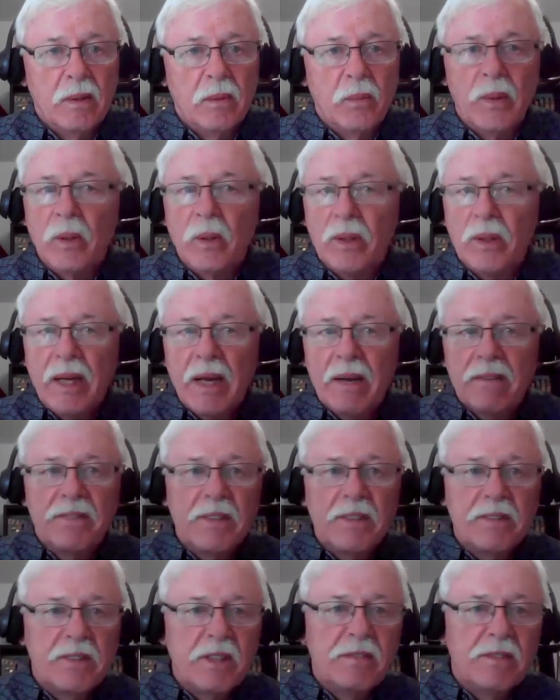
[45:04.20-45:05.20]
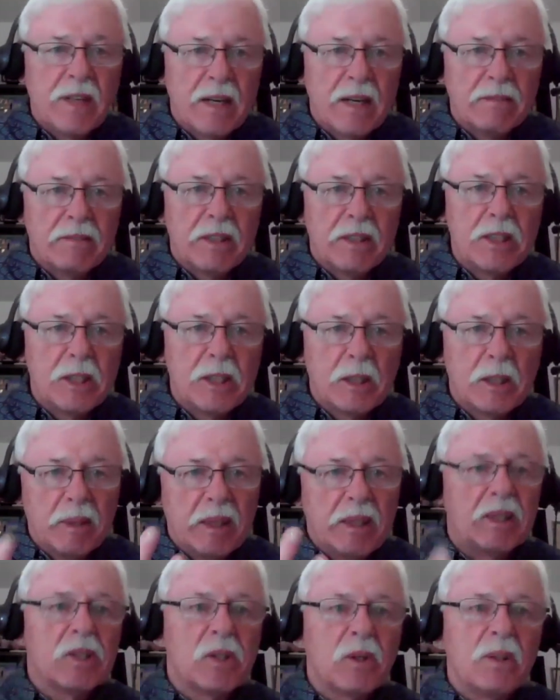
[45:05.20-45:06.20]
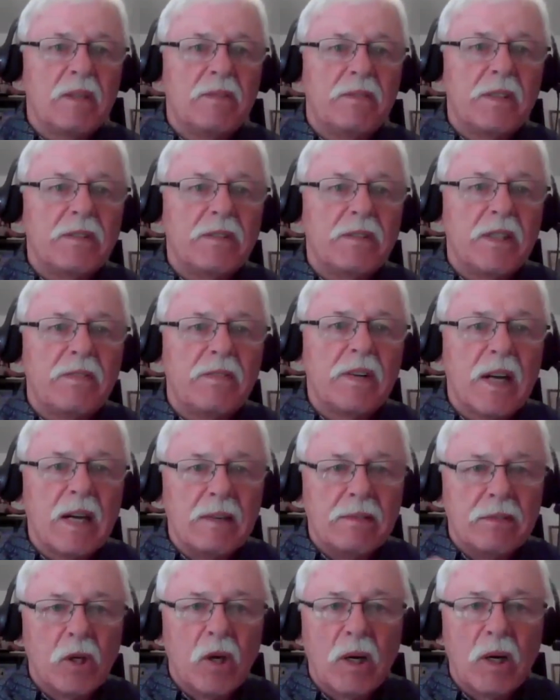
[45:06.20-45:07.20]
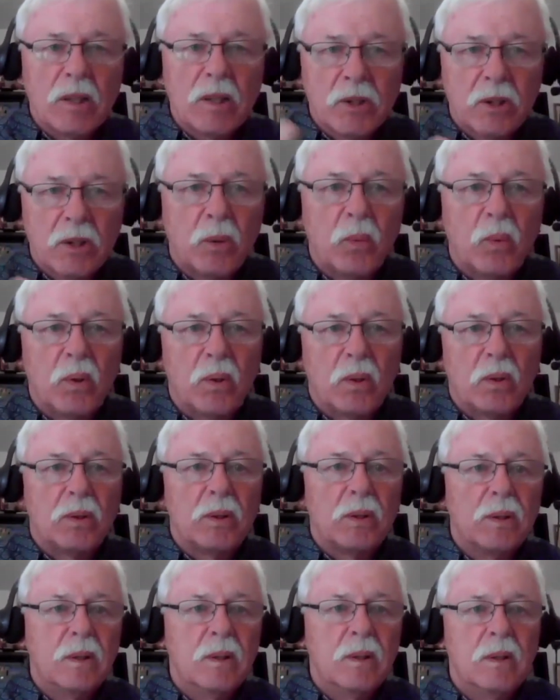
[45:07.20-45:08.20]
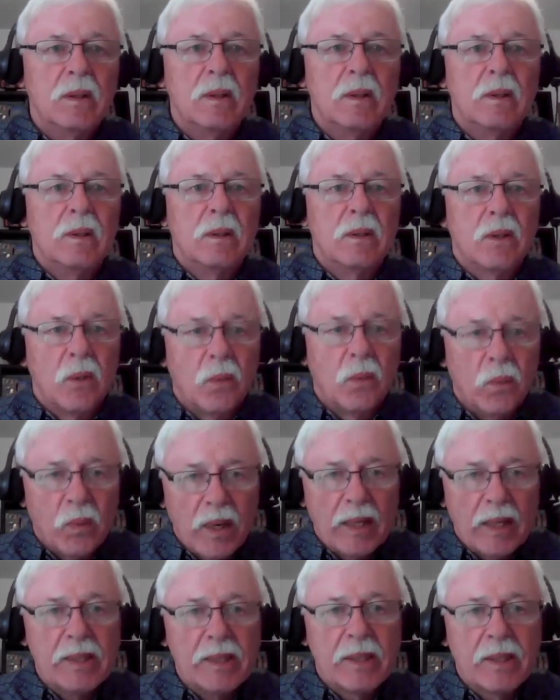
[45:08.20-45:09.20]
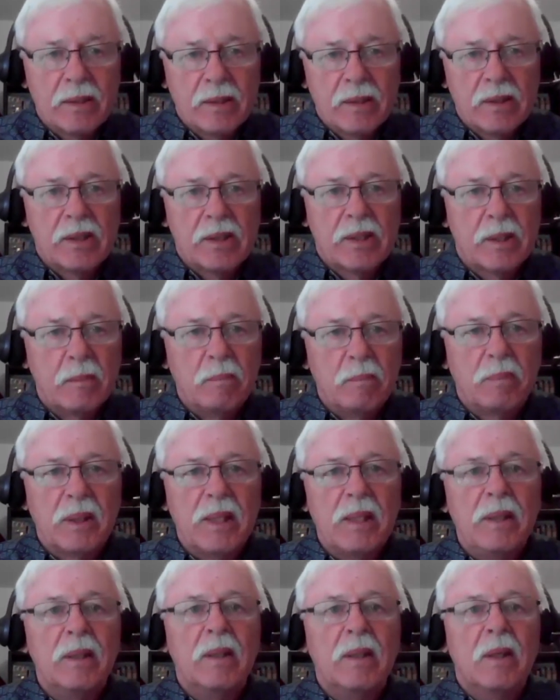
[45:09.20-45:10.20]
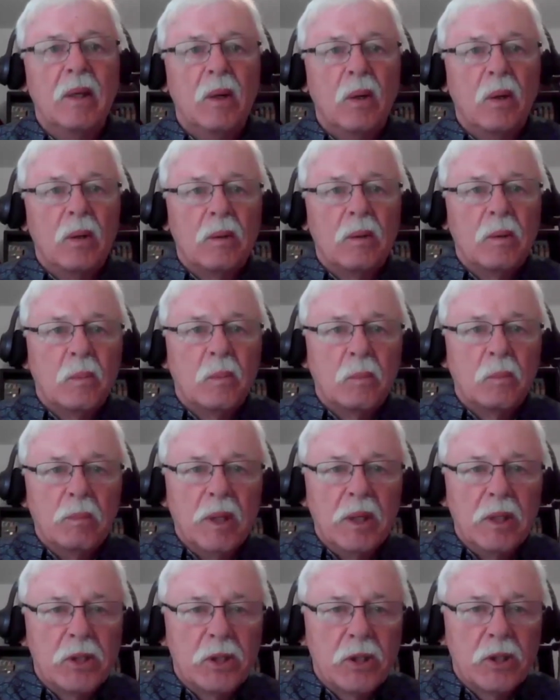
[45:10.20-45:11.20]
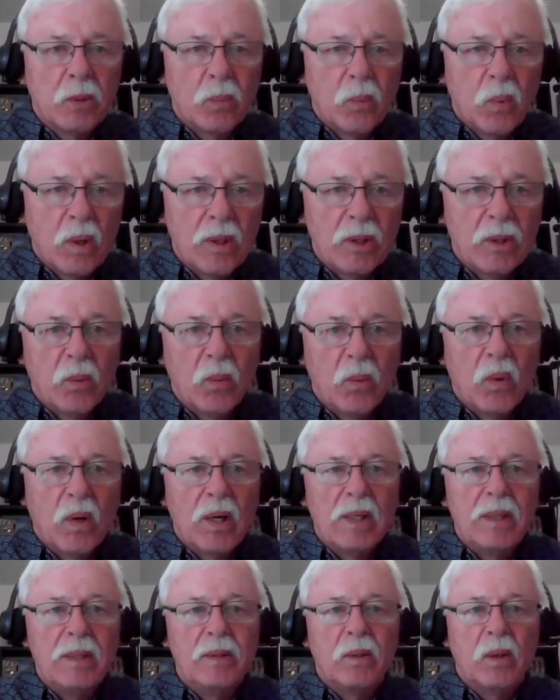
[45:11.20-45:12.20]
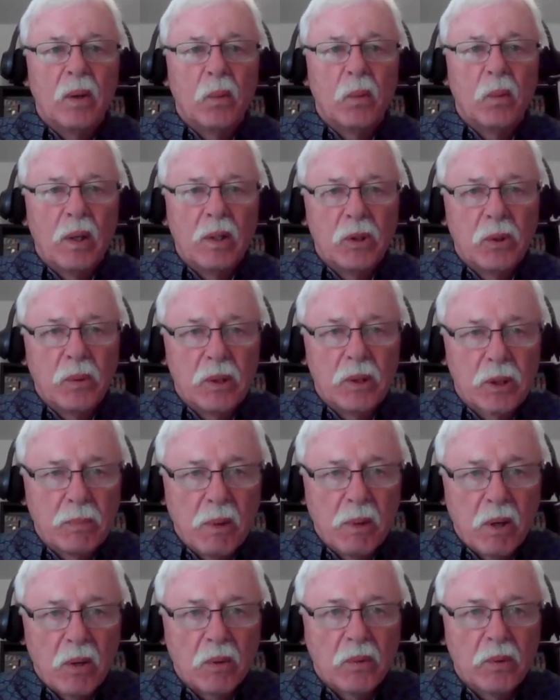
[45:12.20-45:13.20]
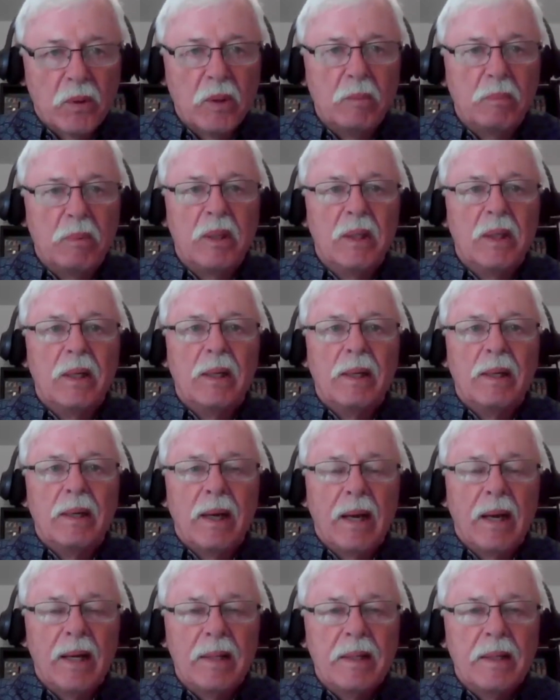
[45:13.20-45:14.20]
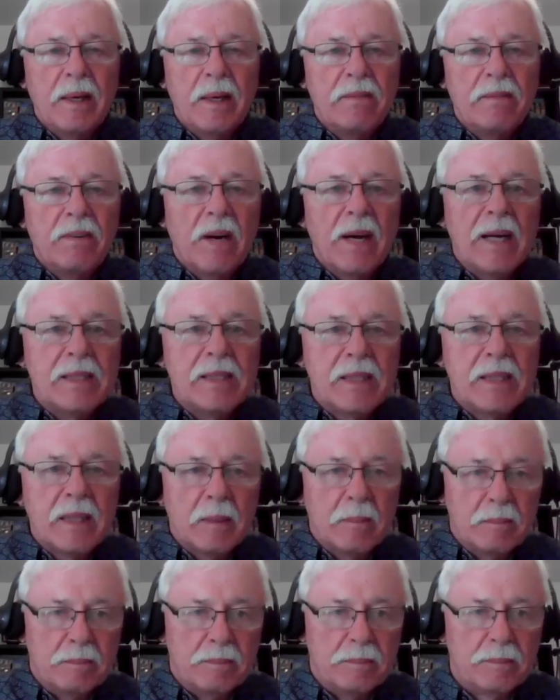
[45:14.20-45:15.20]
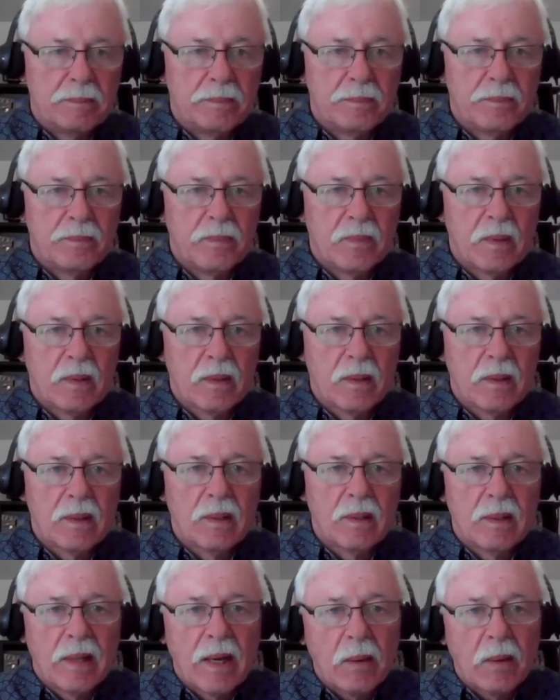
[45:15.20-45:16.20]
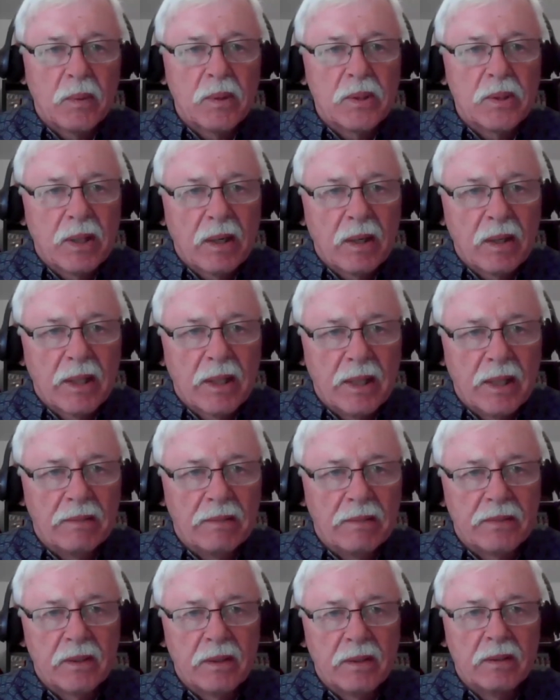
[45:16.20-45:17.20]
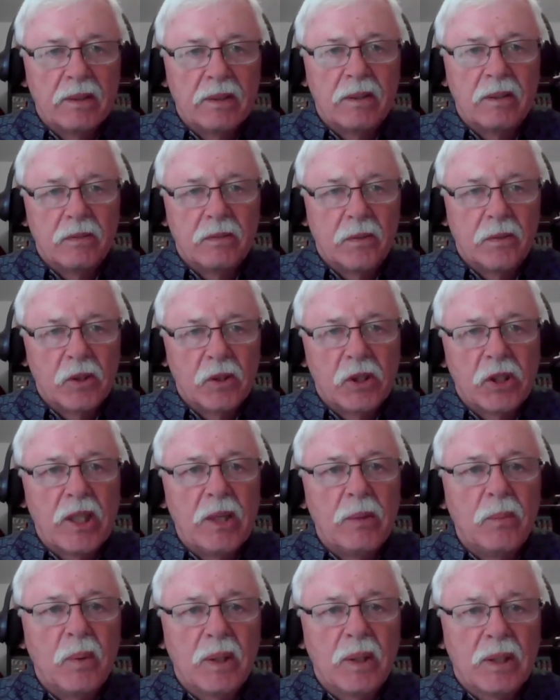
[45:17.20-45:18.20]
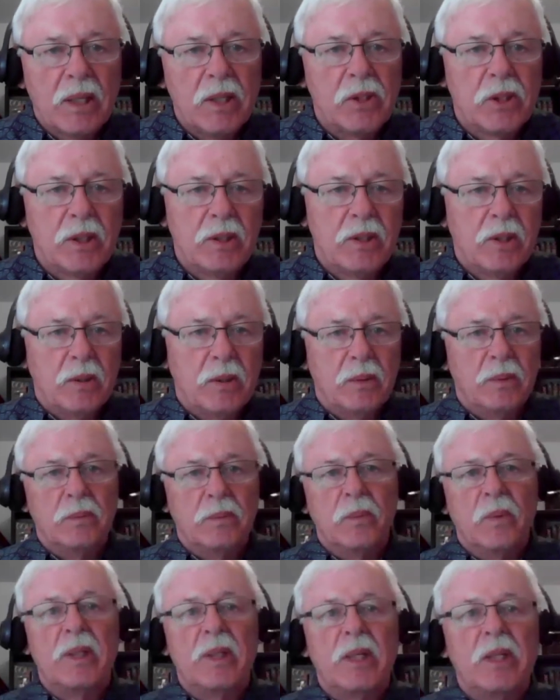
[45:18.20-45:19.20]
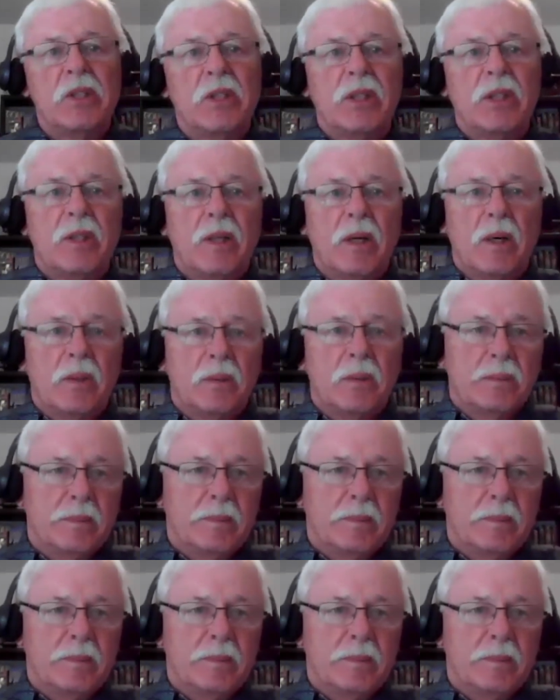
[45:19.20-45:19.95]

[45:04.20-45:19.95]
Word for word: We only have 55 listed because only 55 talked to the world. The rest simply ministered one-to-one or one to a small group and advised them. That was their gift. Foresee what they should do, where they should go.